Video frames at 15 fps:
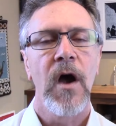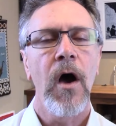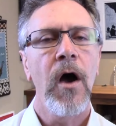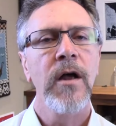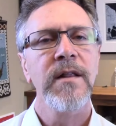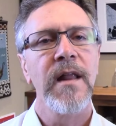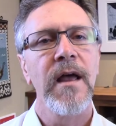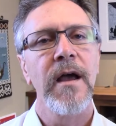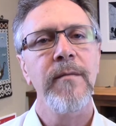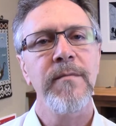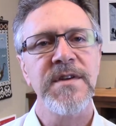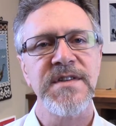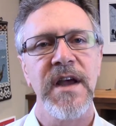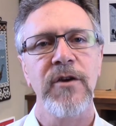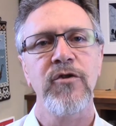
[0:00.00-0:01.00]
Online
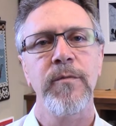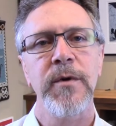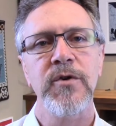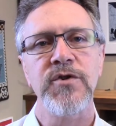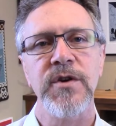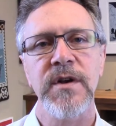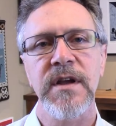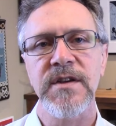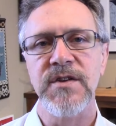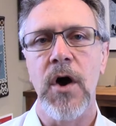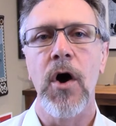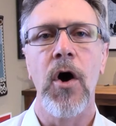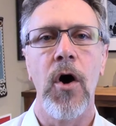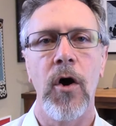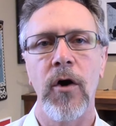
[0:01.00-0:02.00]
misattribution is
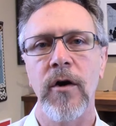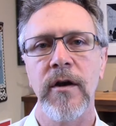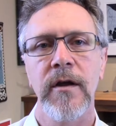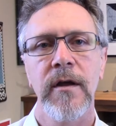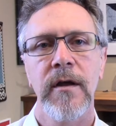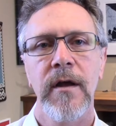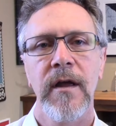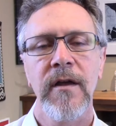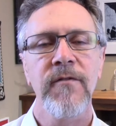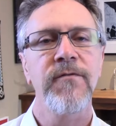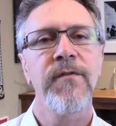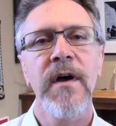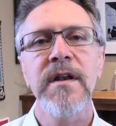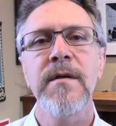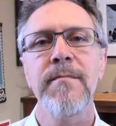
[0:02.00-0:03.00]
hard,
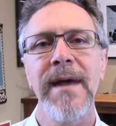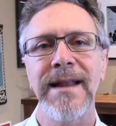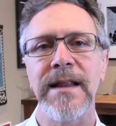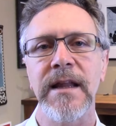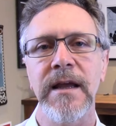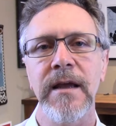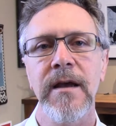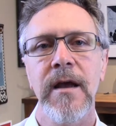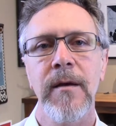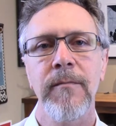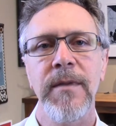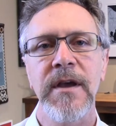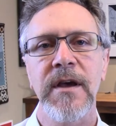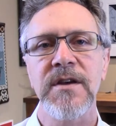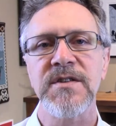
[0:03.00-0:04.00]
fundamentally,
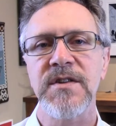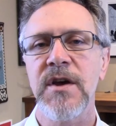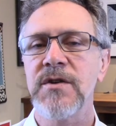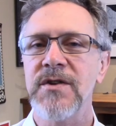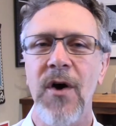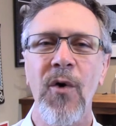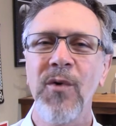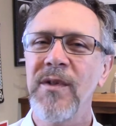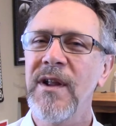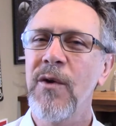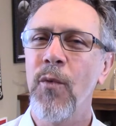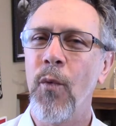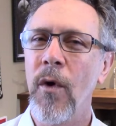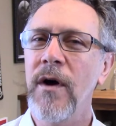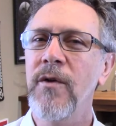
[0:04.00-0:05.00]
because there's only
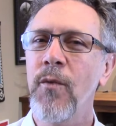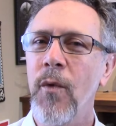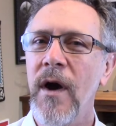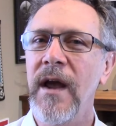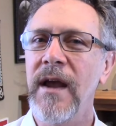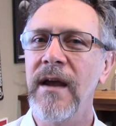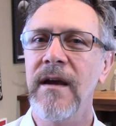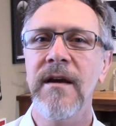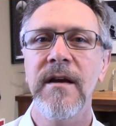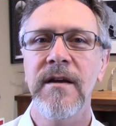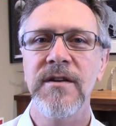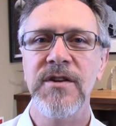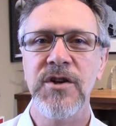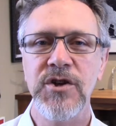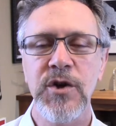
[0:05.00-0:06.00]
one way
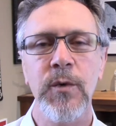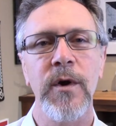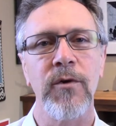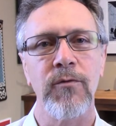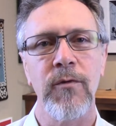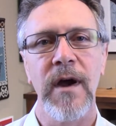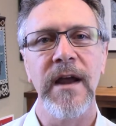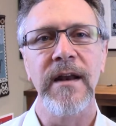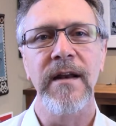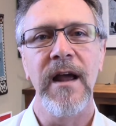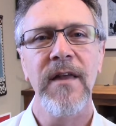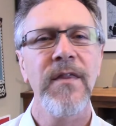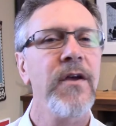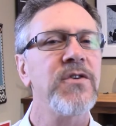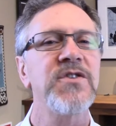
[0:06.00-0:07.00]
to do it right,
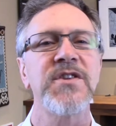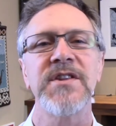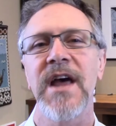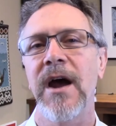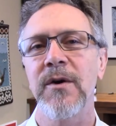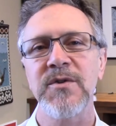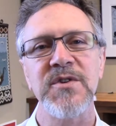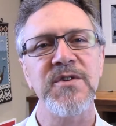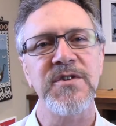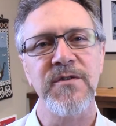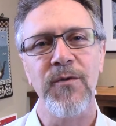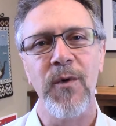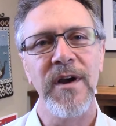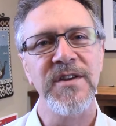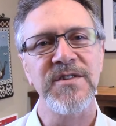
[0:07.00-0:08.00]
and there's thousands
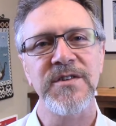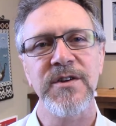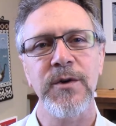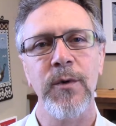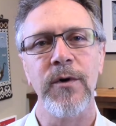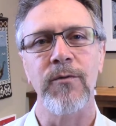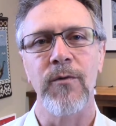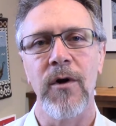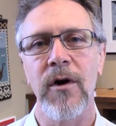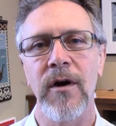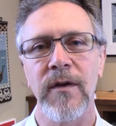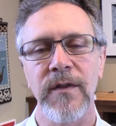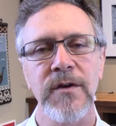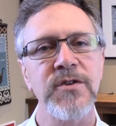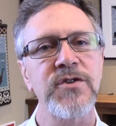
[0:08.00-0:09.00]
of ways to do it
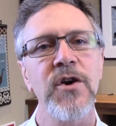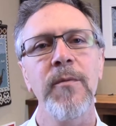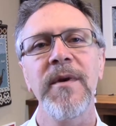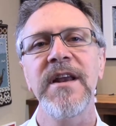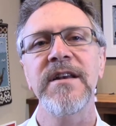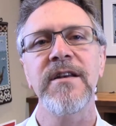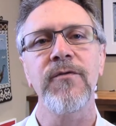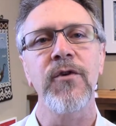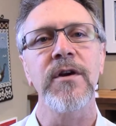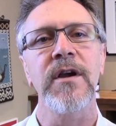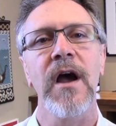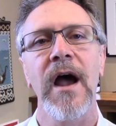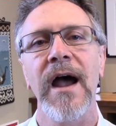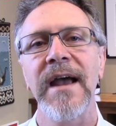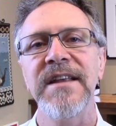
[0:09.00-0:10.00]
wrong. There's so many different
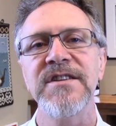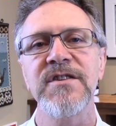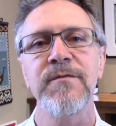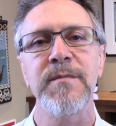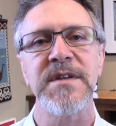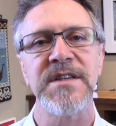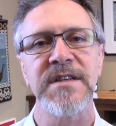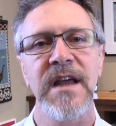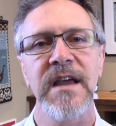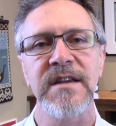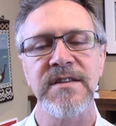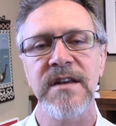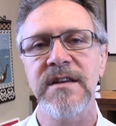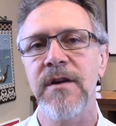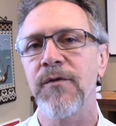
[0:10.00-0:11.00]
kinds of
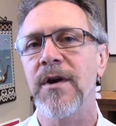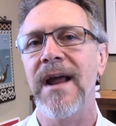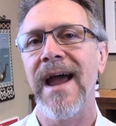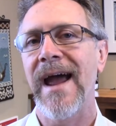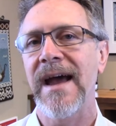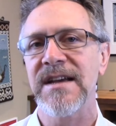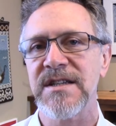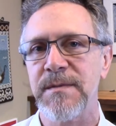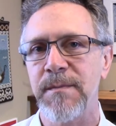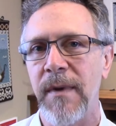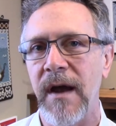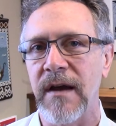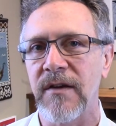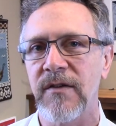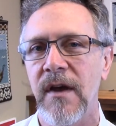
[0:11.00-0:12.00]
mistakes and different
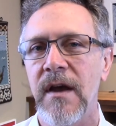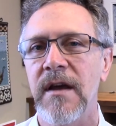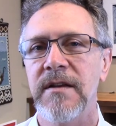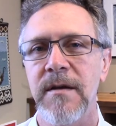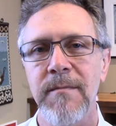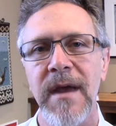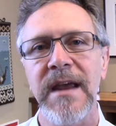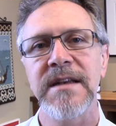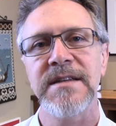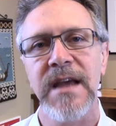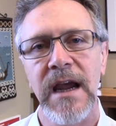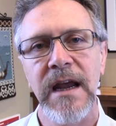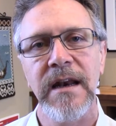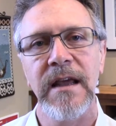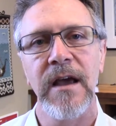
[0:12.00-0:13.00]
aspects to
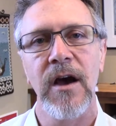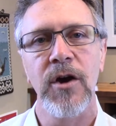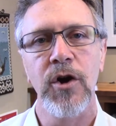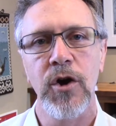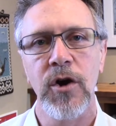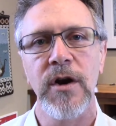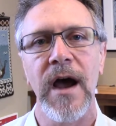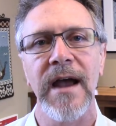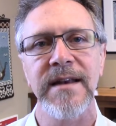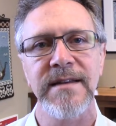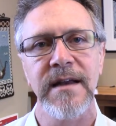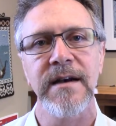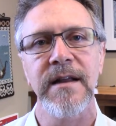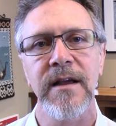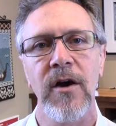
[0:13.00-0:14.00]
maintaining a good
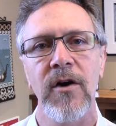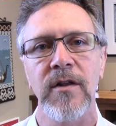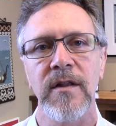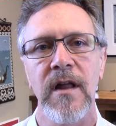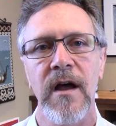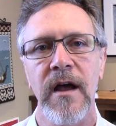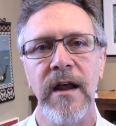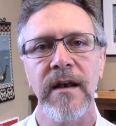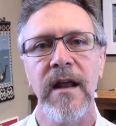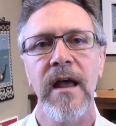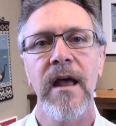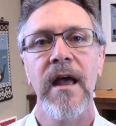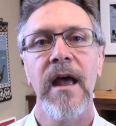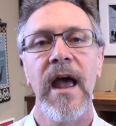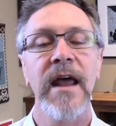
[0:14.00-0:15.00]
identity online,
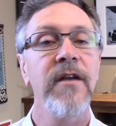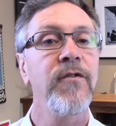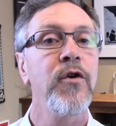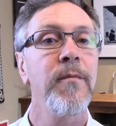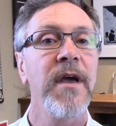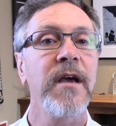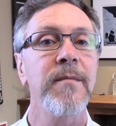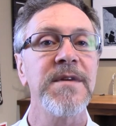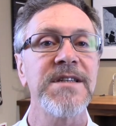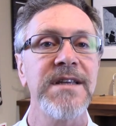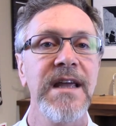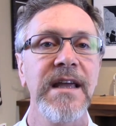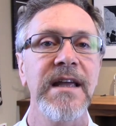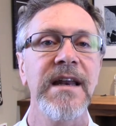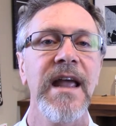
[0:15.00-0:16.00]
and if you make a
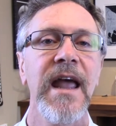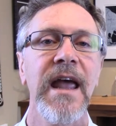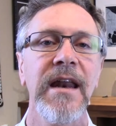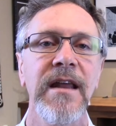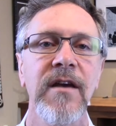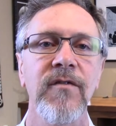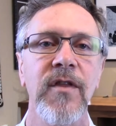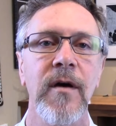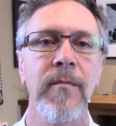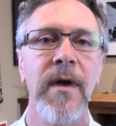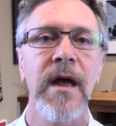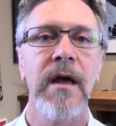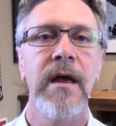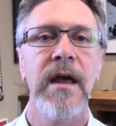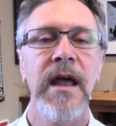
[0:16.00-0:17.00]
mistake in any of them,
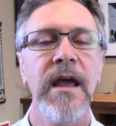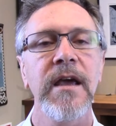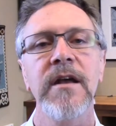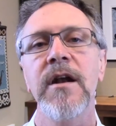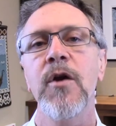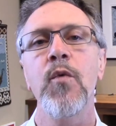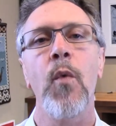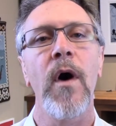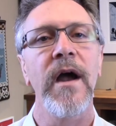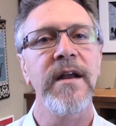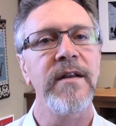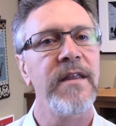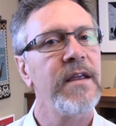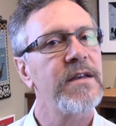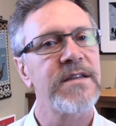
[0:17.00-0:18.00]
it can
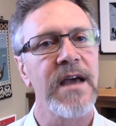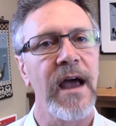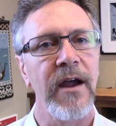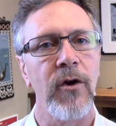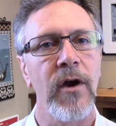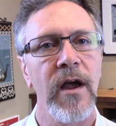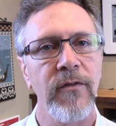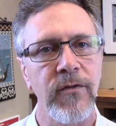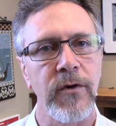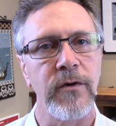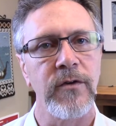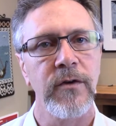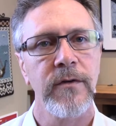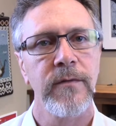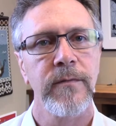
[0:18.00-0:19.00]
unwind the entire effort.